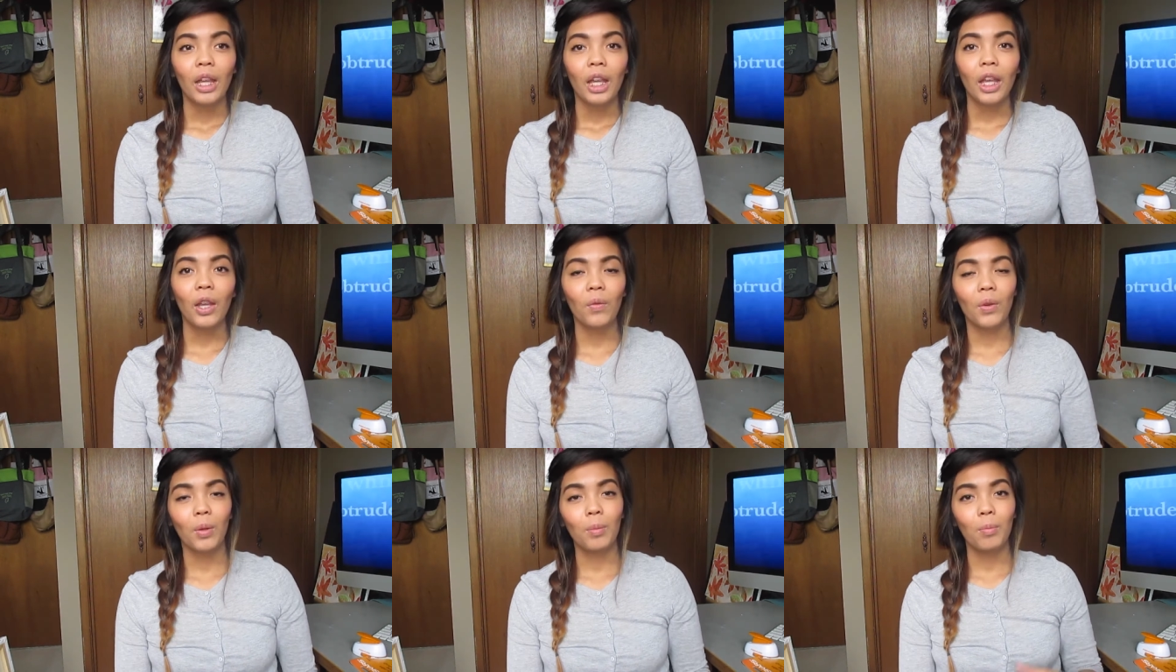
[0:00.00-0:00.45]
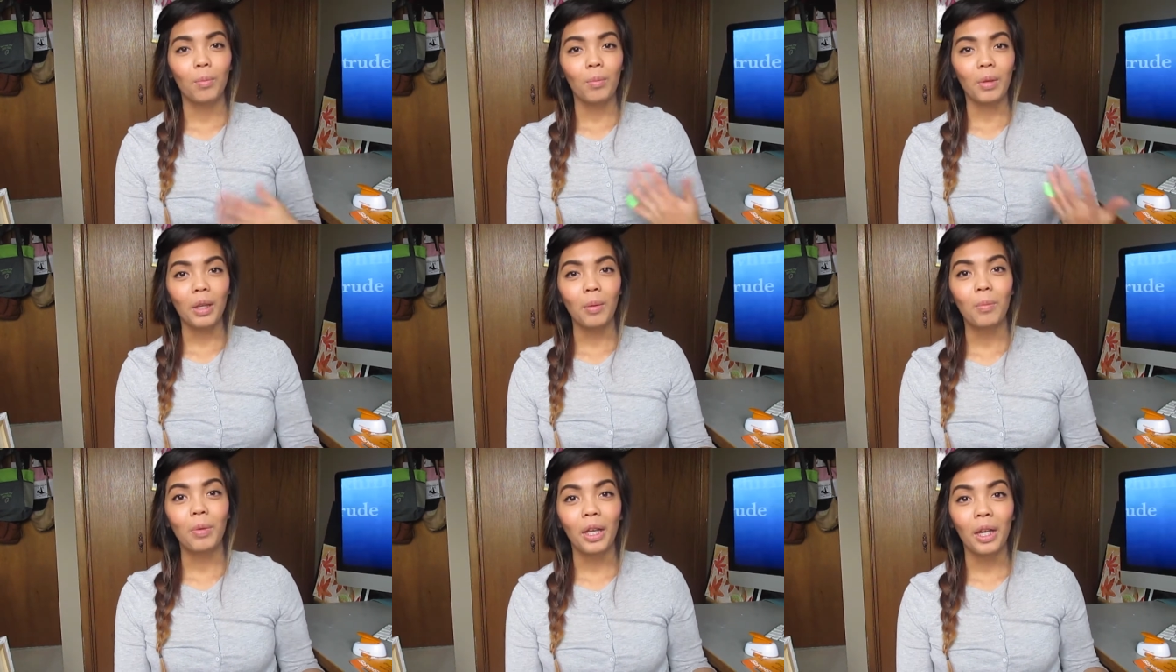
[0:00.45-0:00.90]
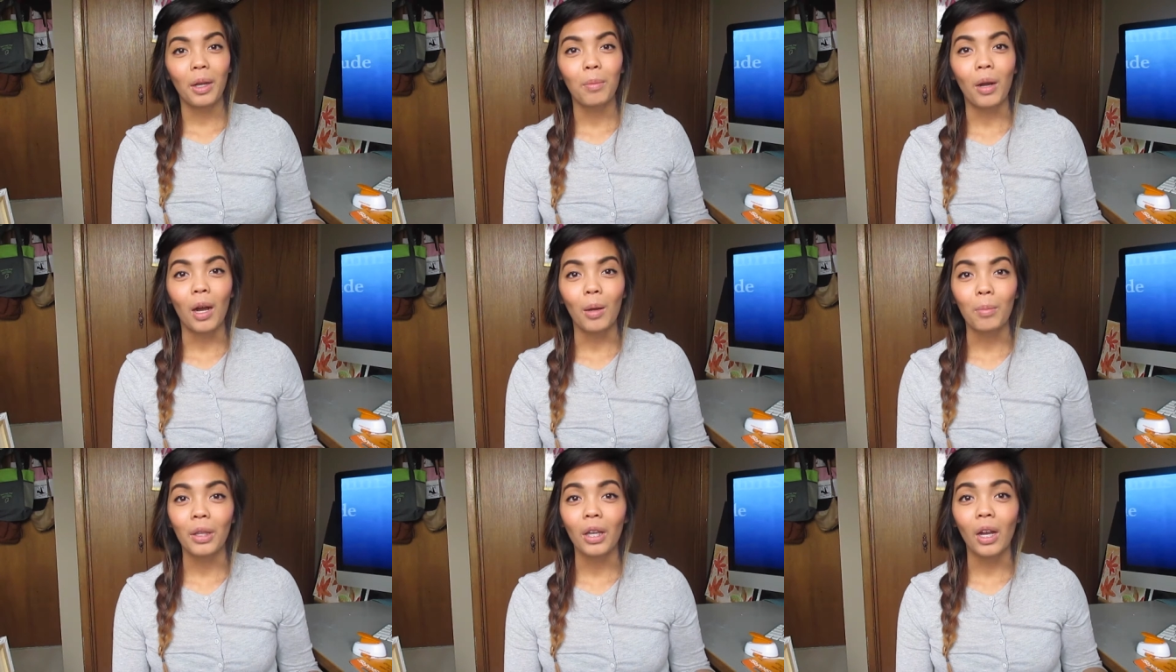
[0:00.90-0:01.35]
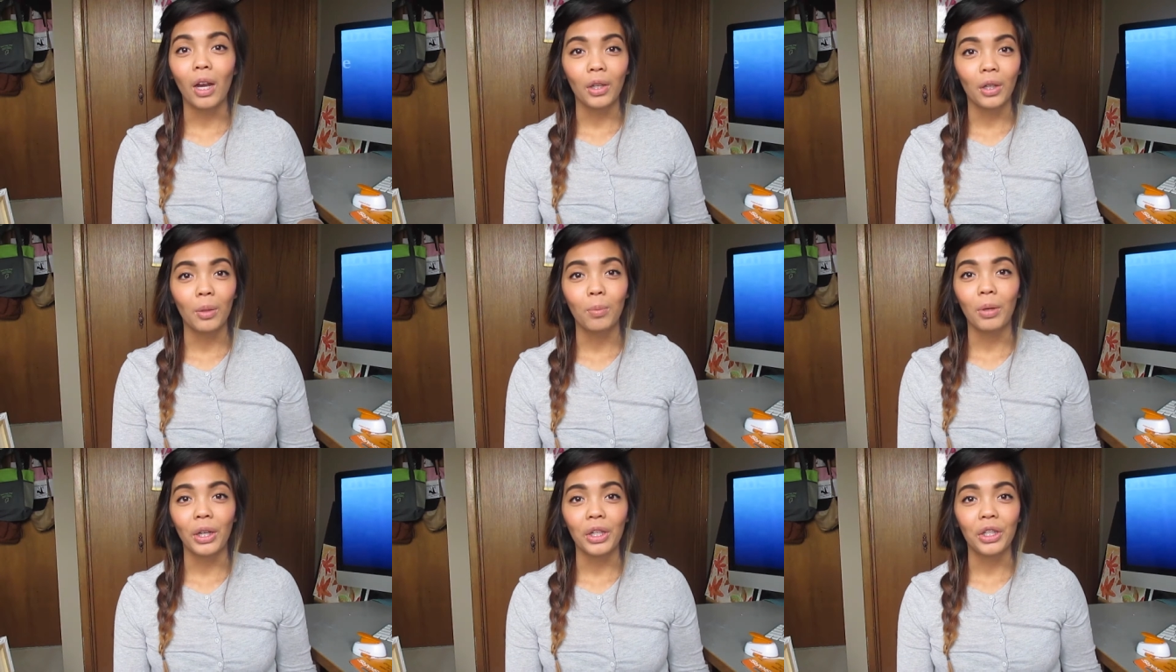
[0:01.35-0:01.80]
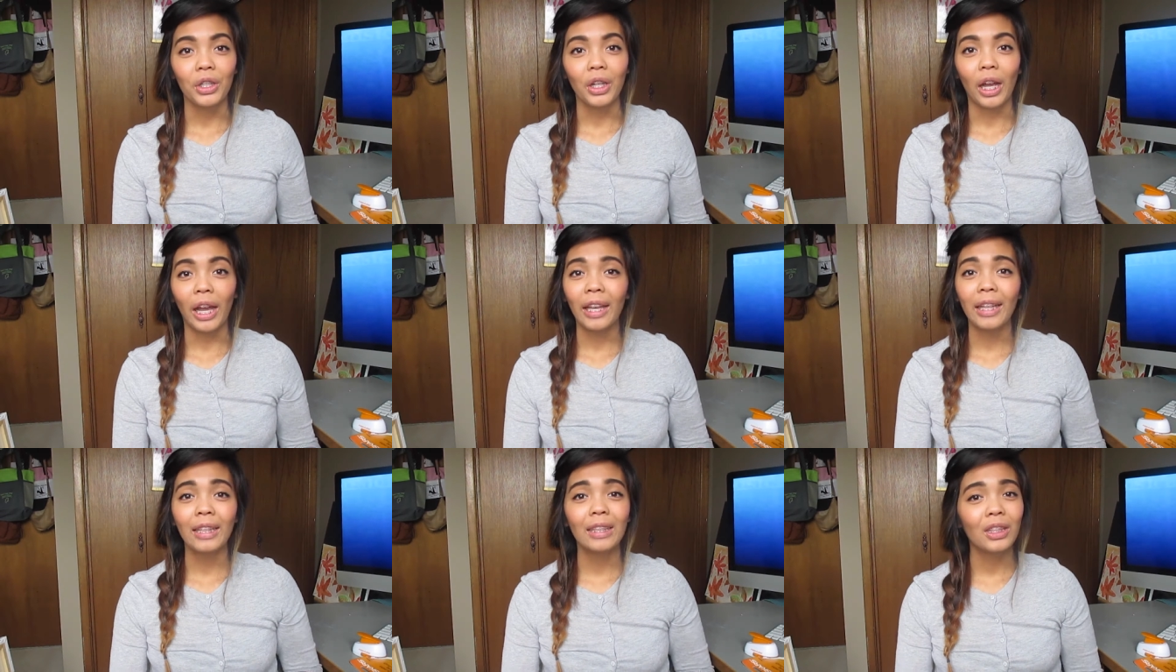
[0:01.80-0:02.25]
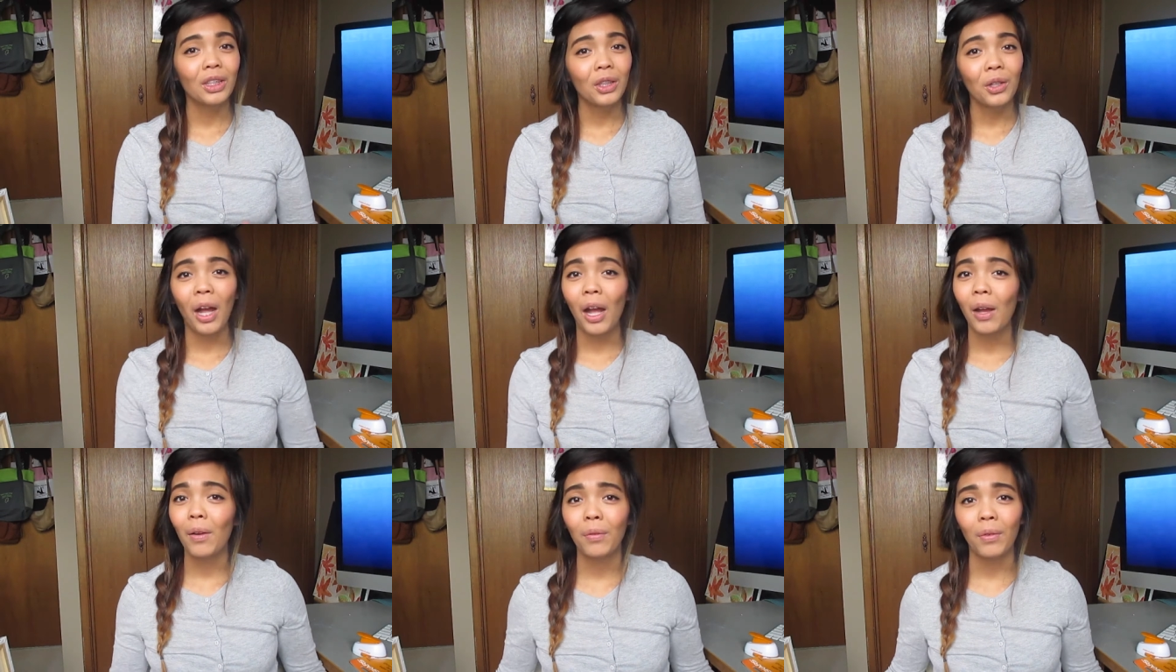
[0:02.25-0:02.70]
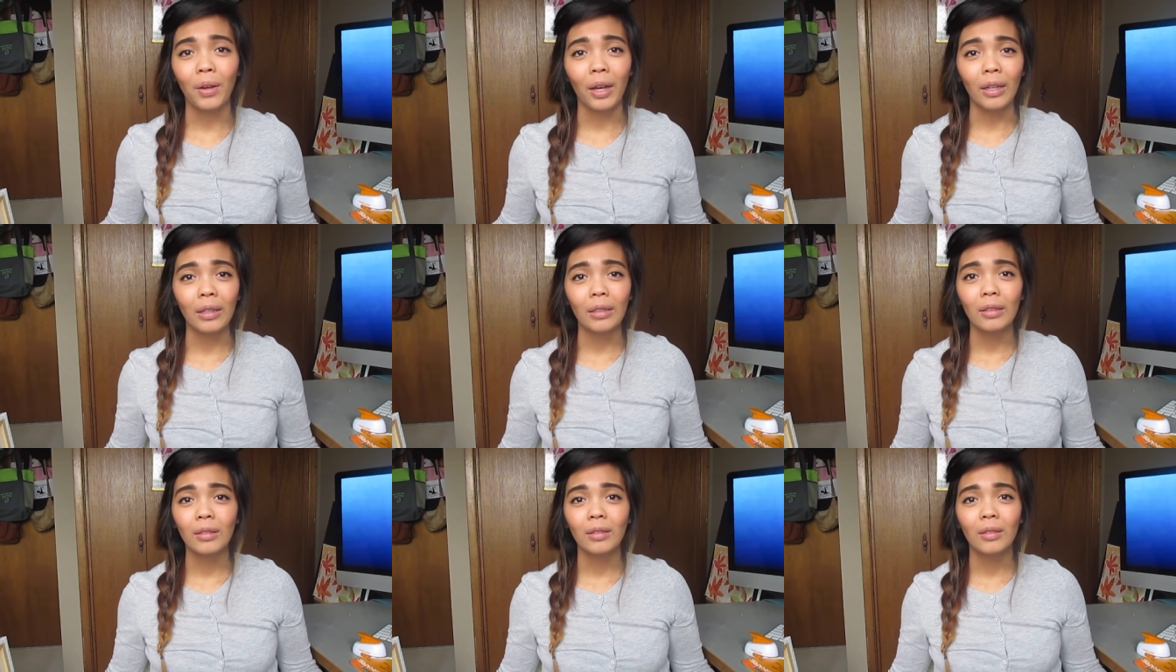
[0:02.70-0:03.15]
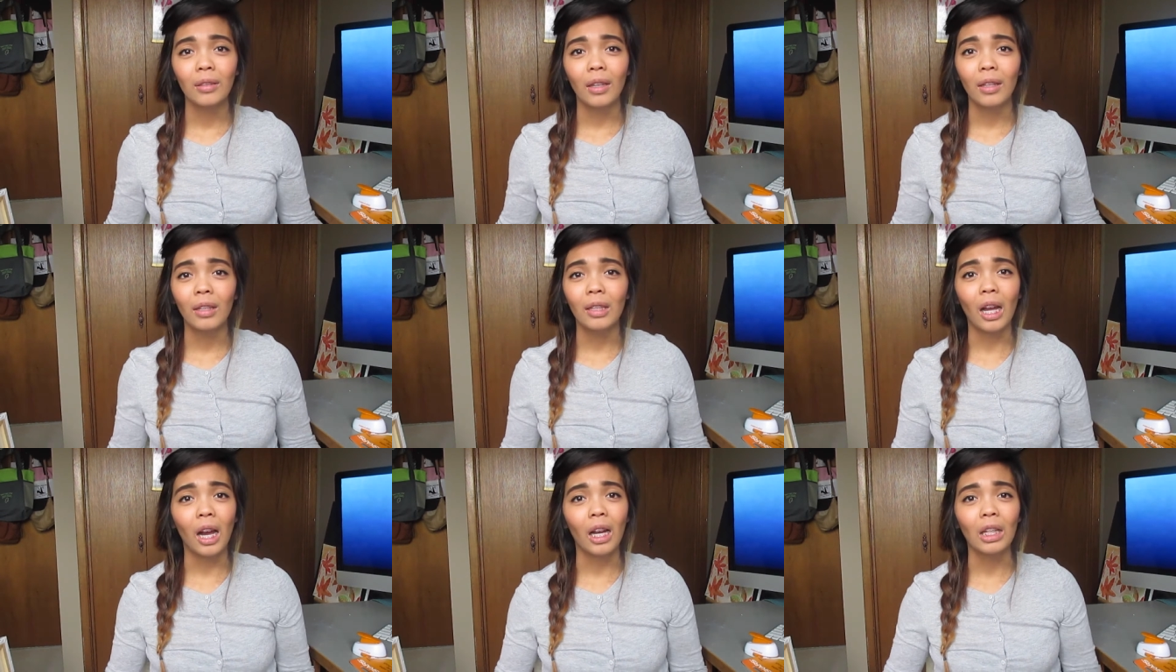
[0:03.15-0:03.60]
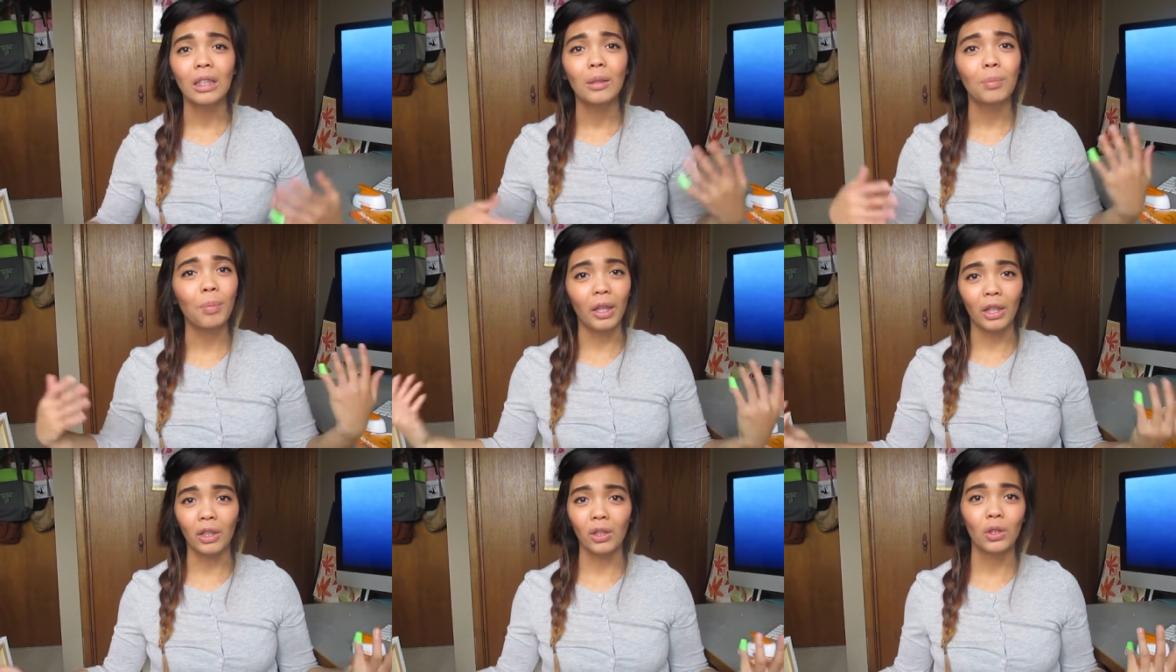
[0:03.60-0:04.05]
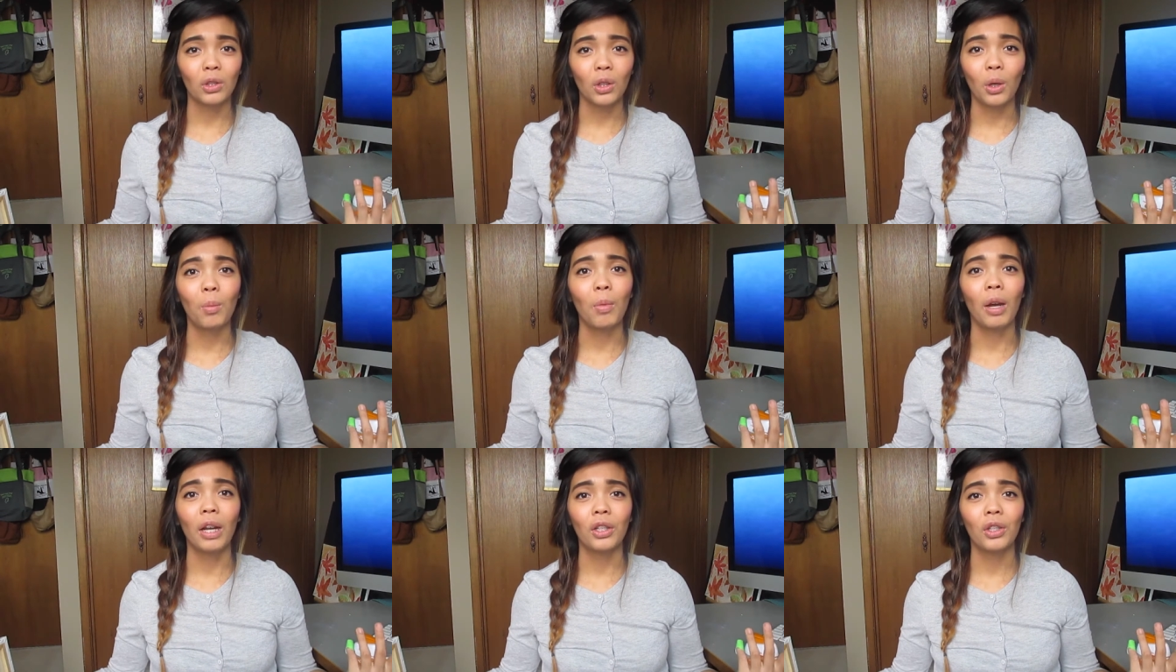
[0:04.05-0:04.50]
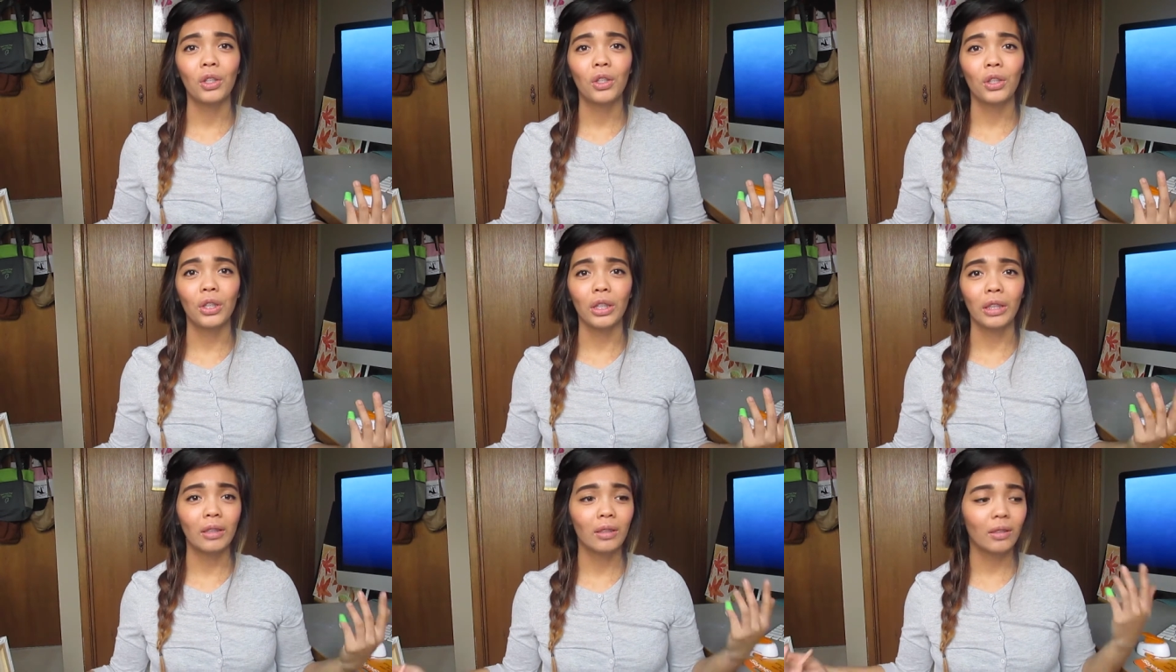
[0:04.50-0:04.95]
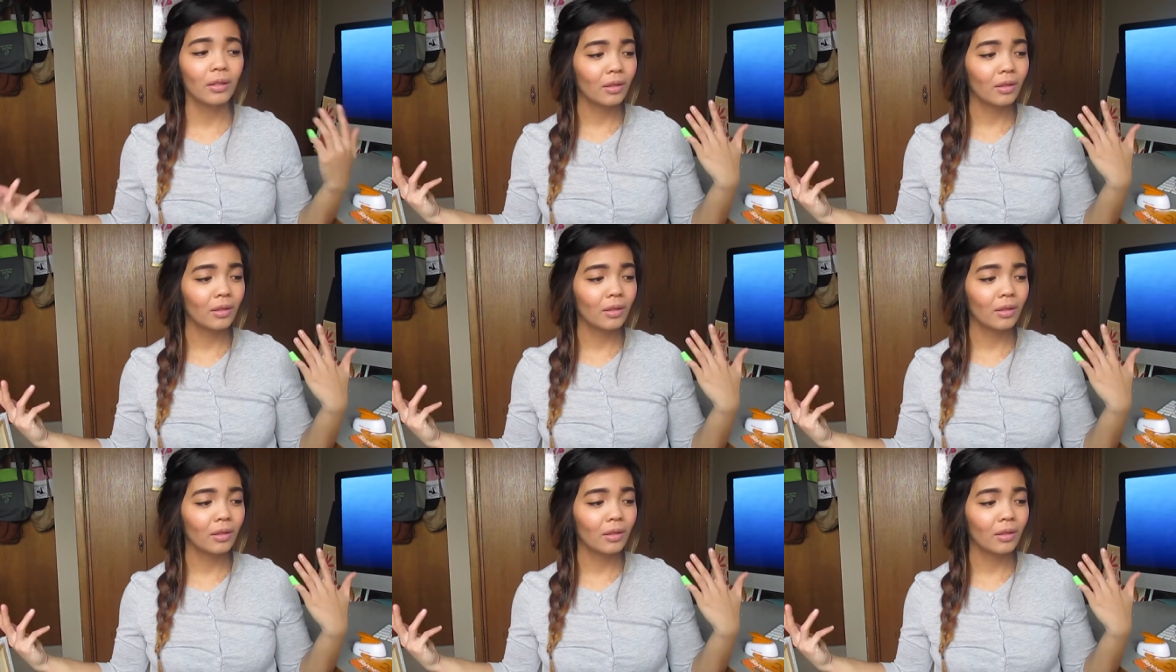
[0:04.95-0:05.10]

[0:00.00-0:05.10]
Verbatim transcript: Even me being a mommy on a budget, I can still have fun and not spend so much. Just,